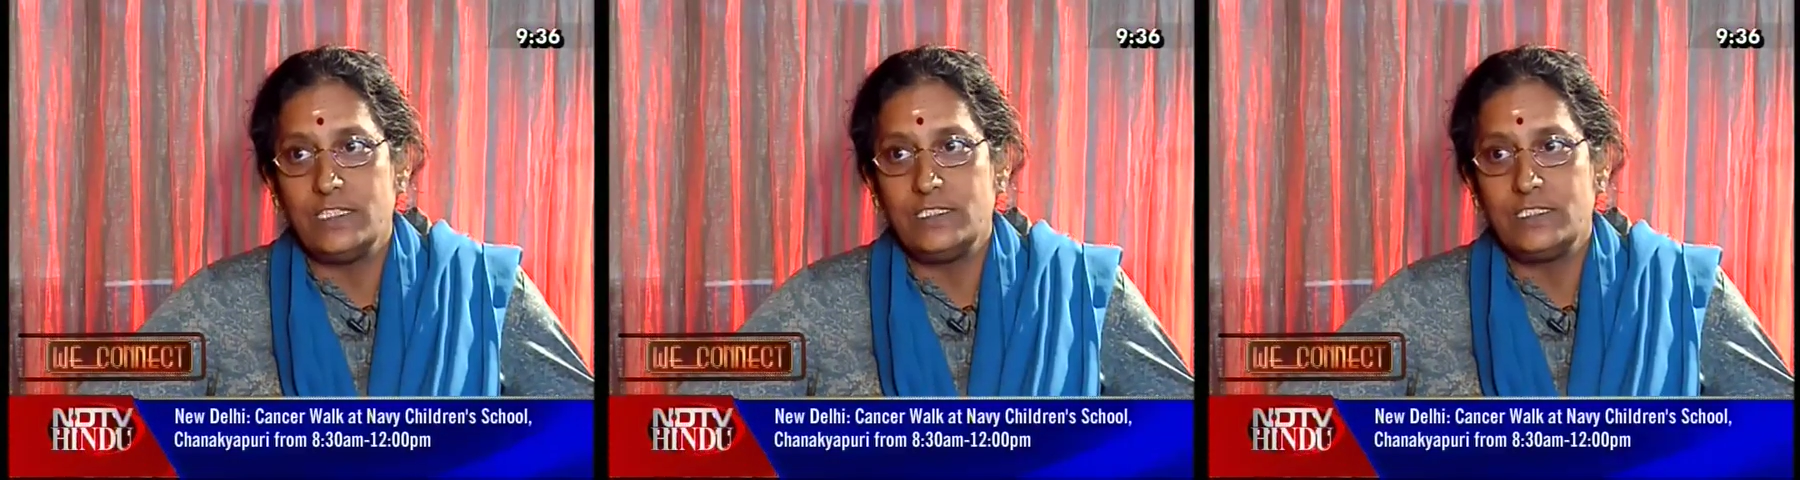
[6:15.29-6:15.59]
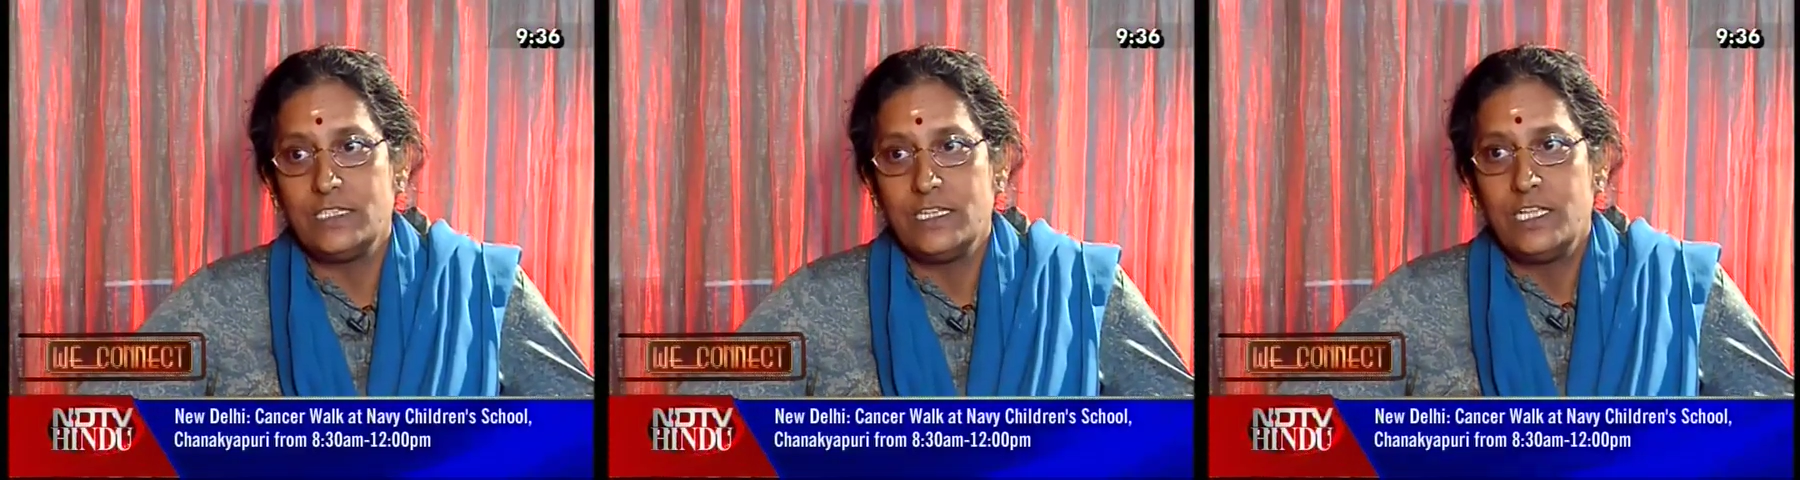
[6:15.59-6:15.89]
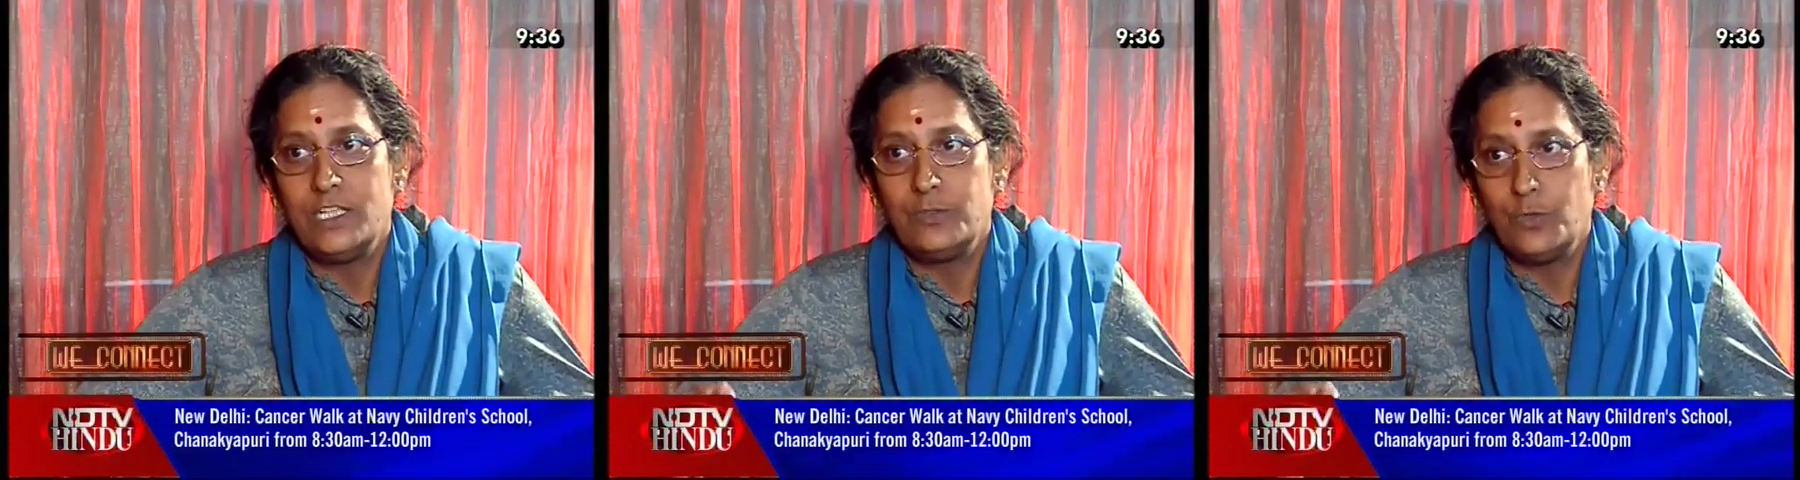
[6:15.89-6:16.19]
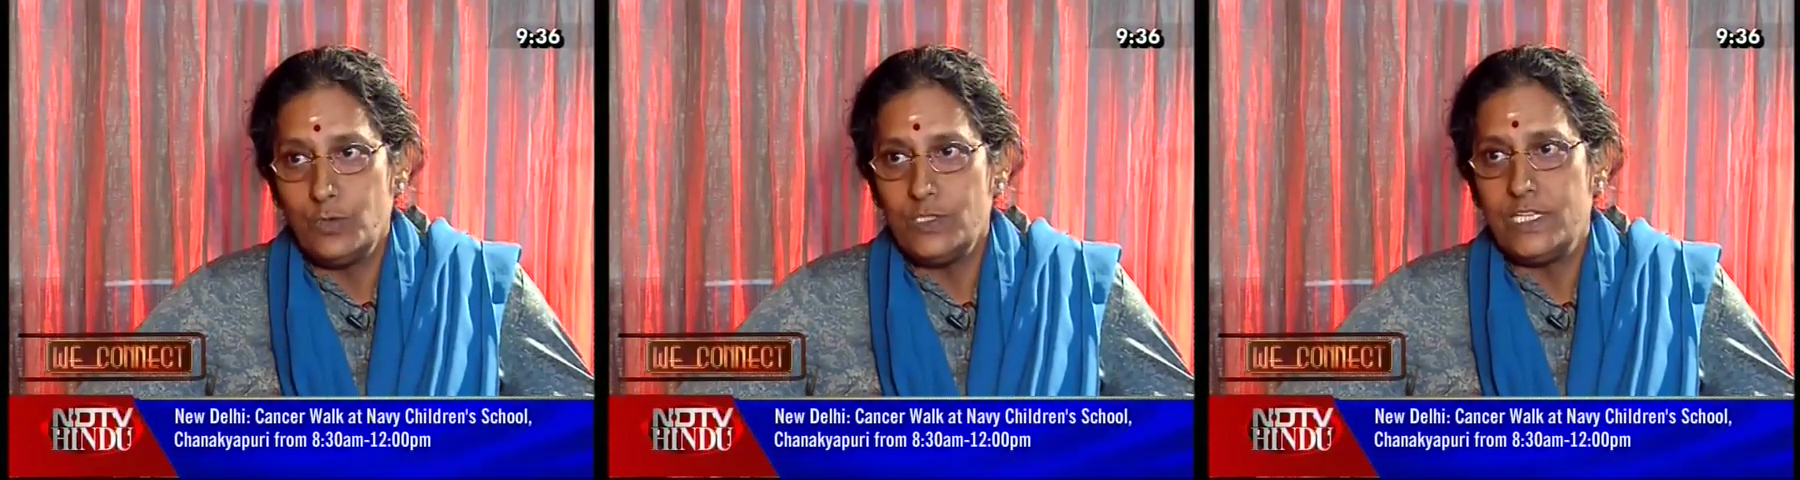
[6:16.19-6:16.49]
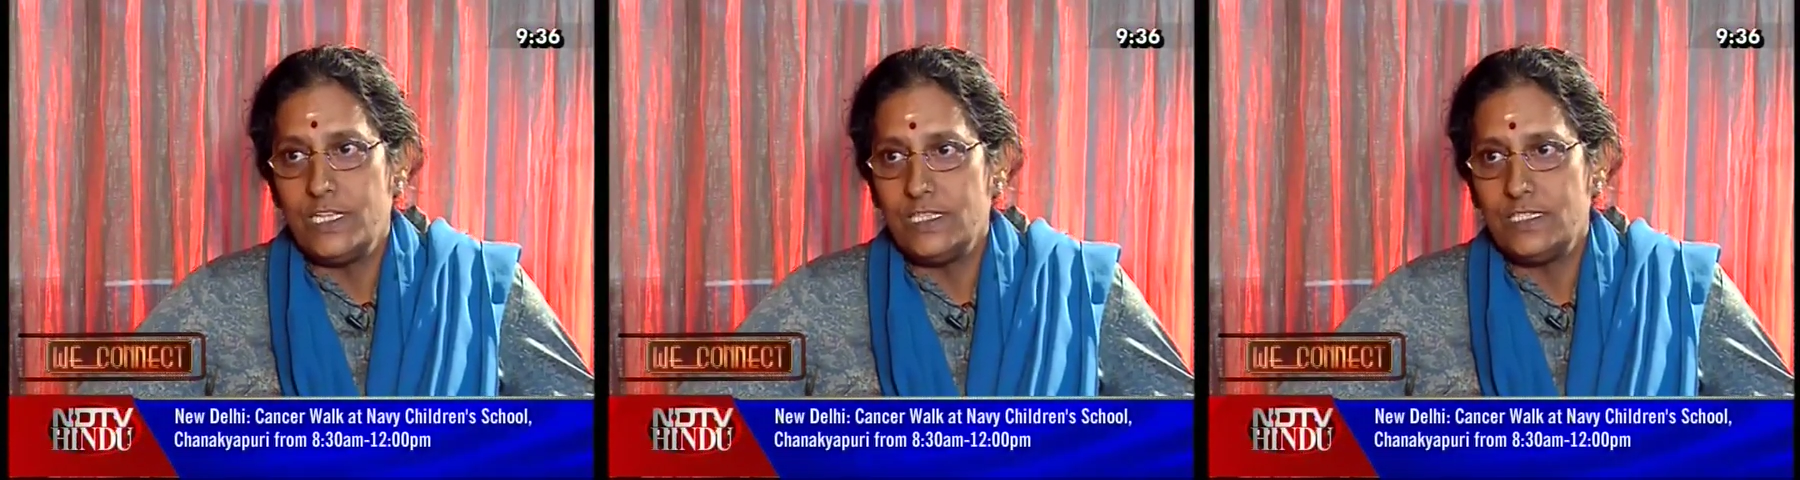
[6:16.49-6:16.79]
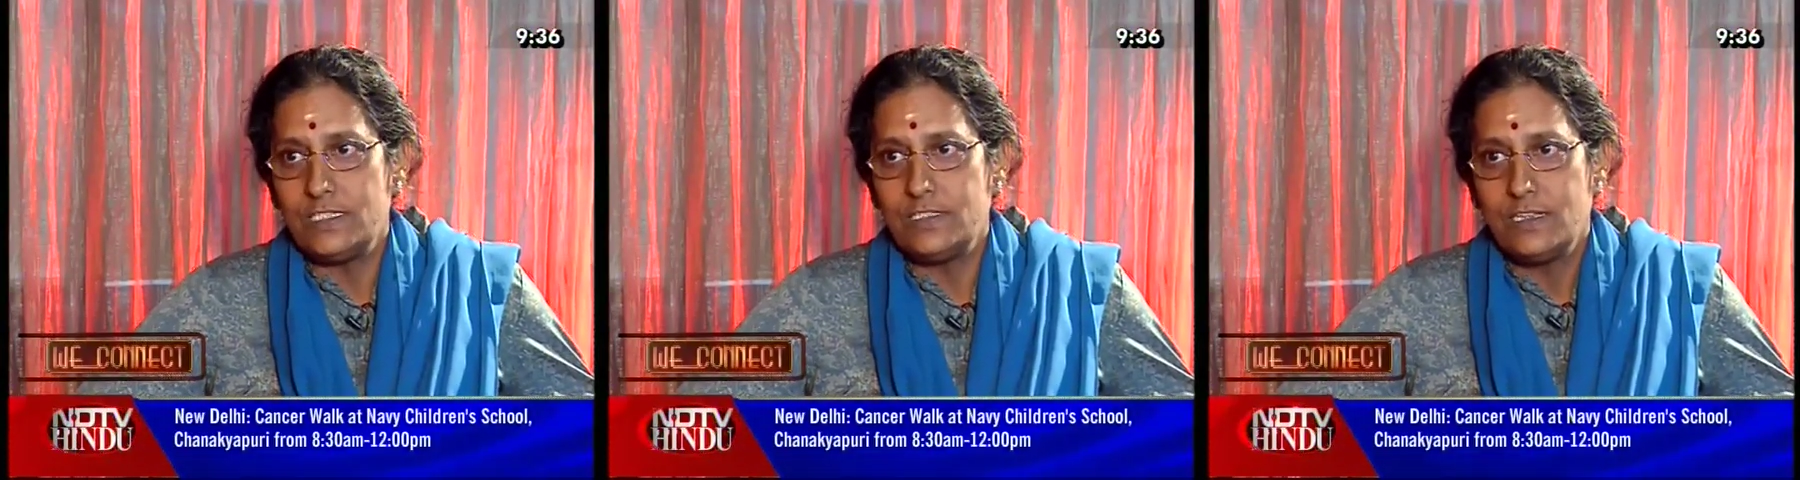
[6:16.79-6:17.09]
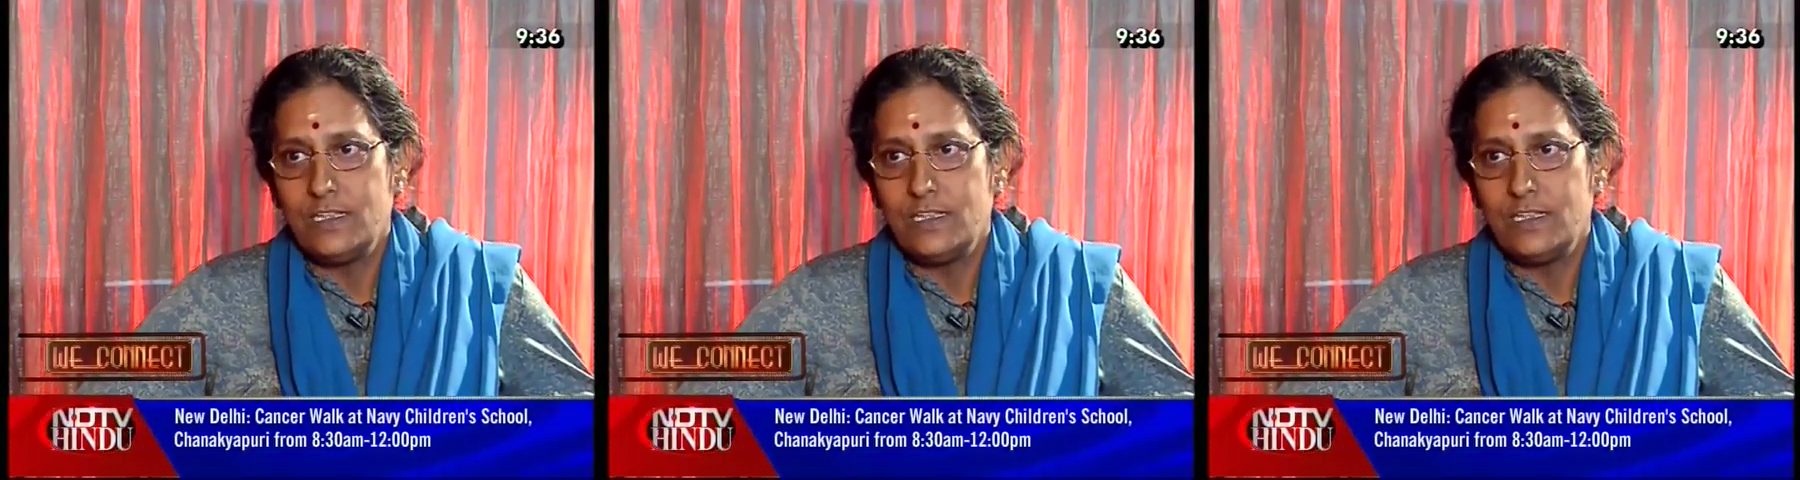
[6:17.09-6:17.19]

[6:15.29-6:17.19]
is, those days,